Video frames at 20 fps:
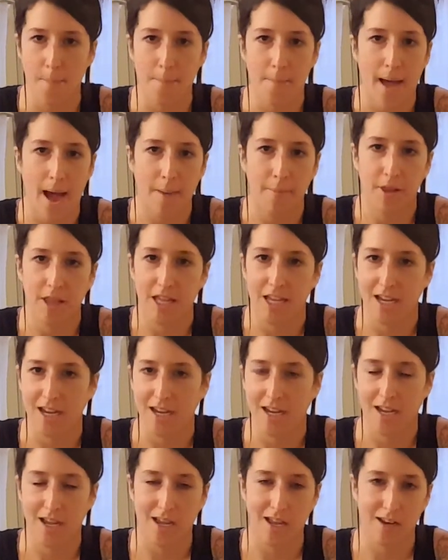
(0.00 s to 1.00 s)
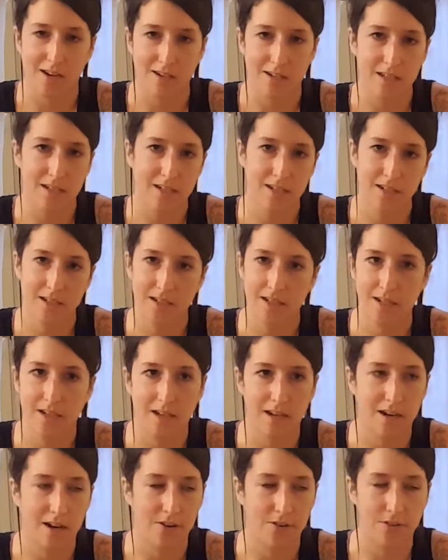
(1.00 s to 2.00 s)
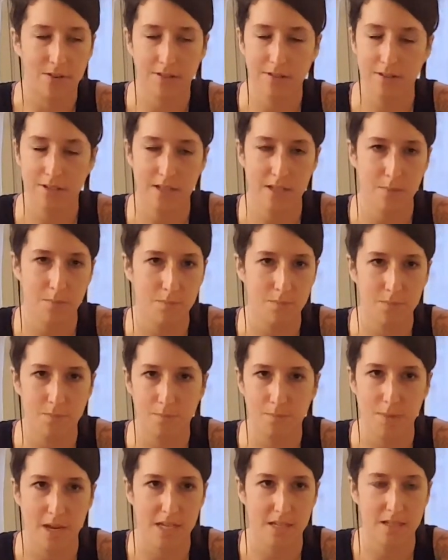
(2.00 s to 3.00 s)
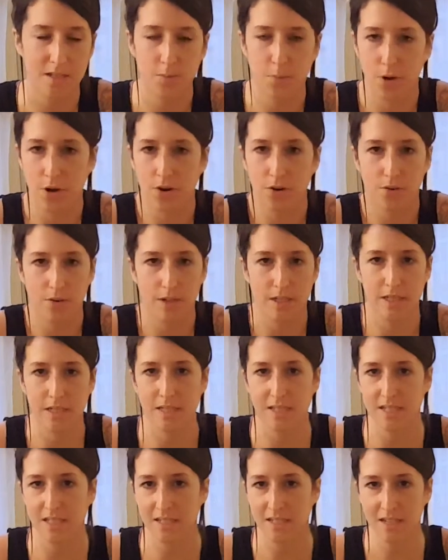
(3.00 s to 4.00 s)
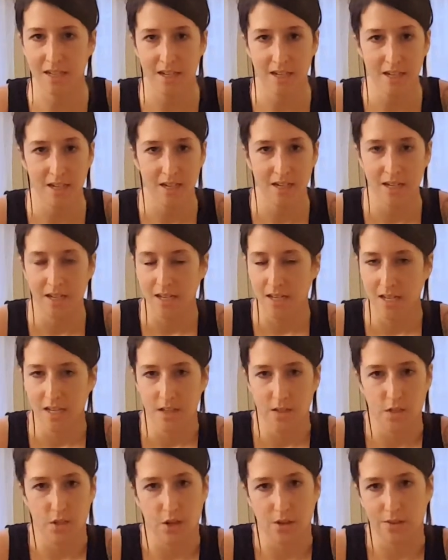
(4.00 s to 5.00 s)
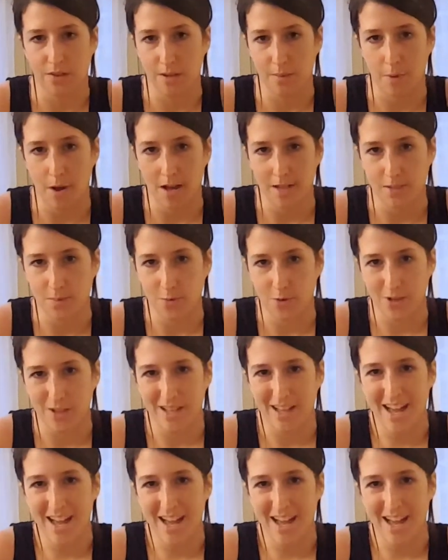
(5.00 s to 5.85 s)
babbling and, you know, misspoke, which is certainly possible,